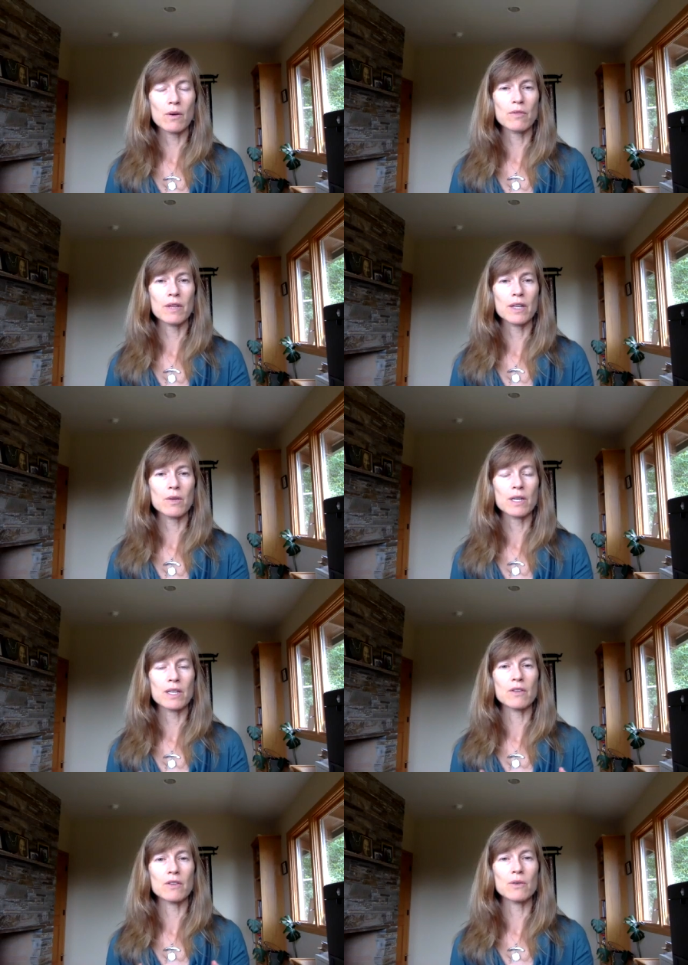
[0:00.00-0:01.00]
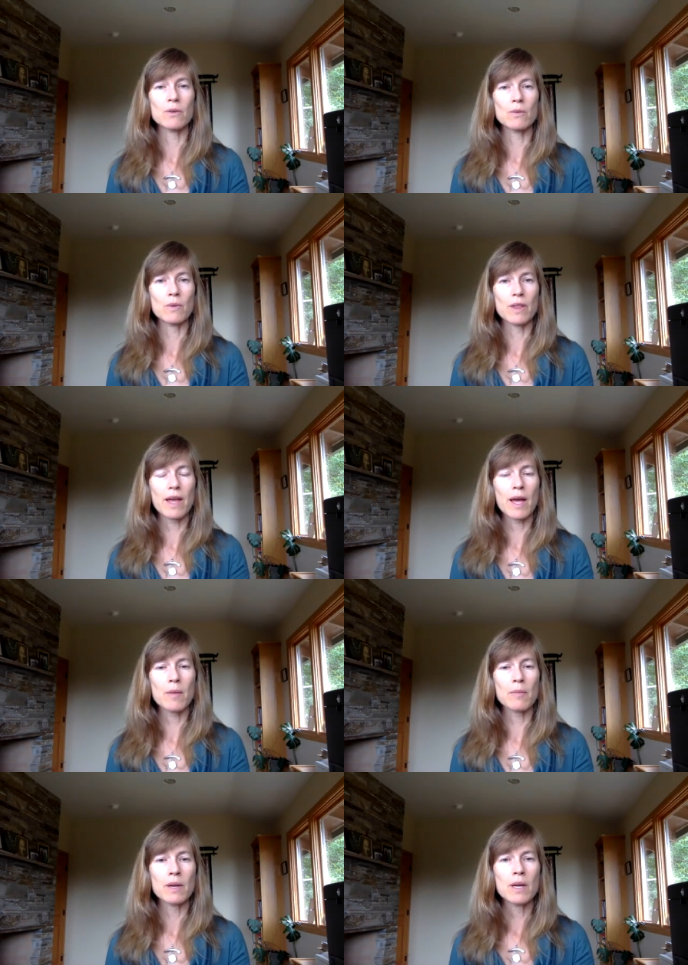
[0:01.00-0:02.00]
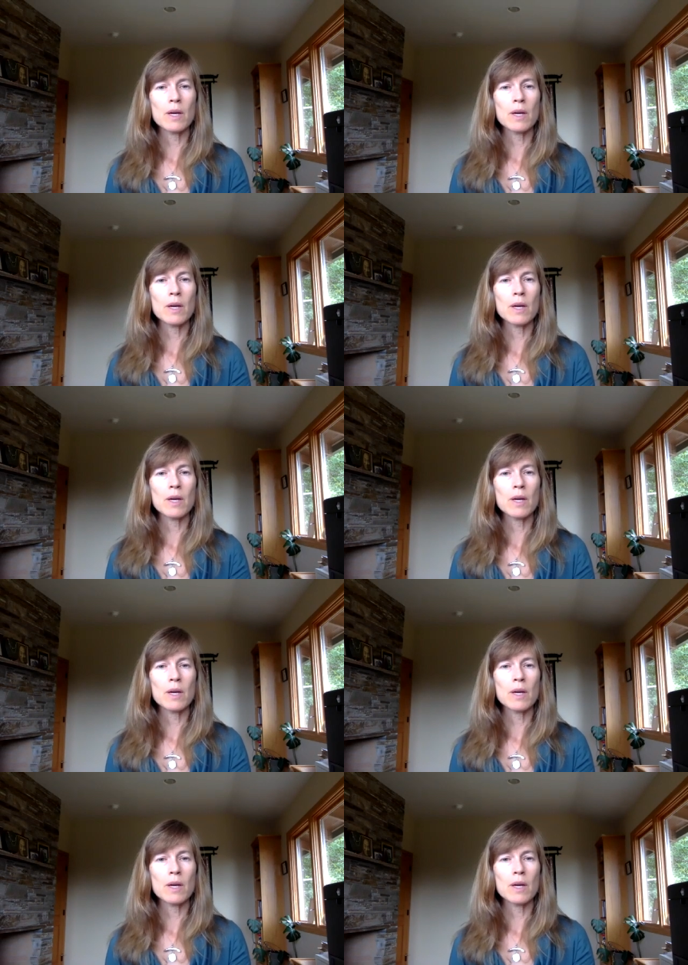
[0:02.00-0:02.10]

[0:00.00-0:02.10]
hopefully you can attune with them,